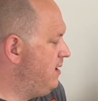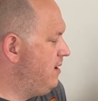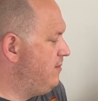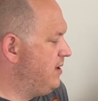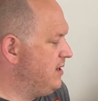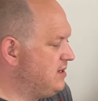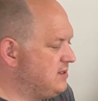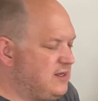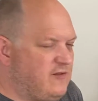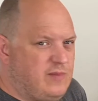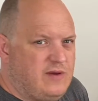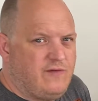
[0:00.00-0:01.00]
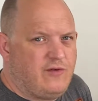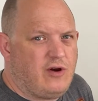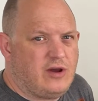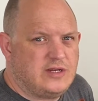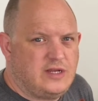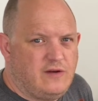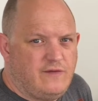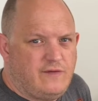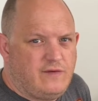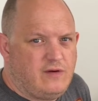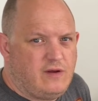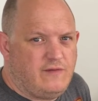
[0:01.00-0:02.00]
but it does give me a variety of
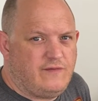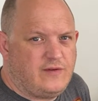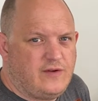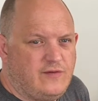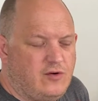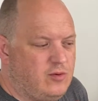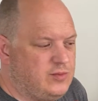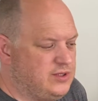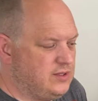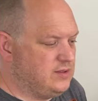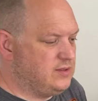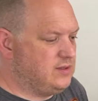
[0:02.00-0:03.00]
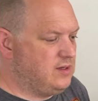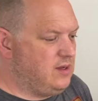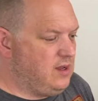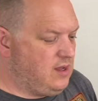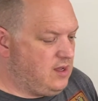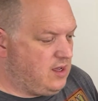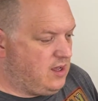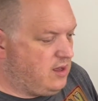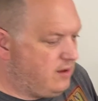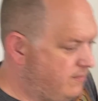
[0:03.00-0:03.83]
different options. The